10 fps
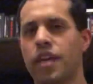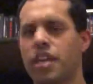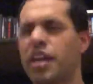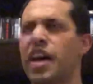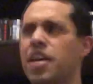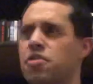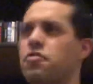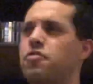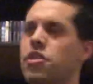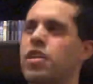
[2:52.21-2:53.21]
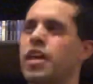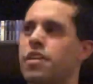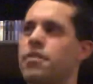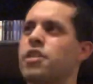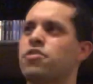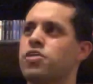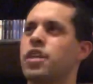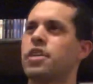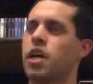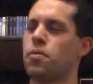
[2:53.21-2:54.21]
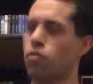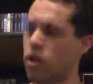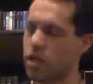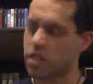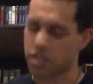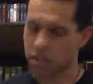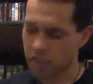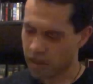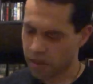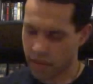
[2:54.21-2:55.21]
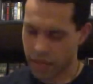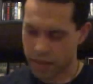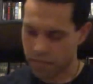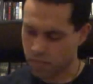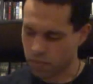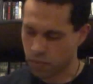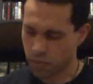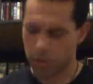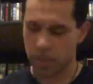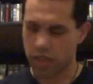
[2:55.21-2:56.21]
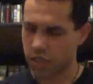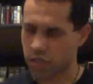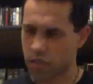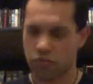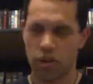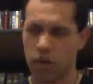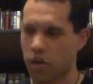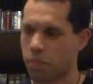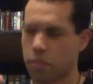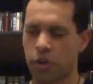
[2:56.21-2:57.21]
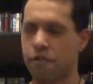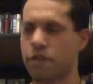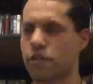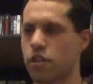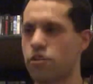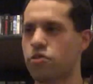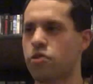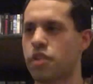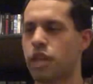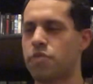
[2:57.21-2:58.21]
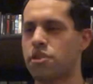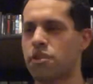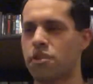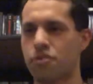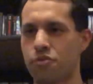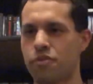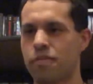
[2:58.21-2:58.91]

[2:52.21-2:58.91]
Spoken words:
And yeah, I do feel like Avengers Endgame was that really strong, perfect closure to the MCU.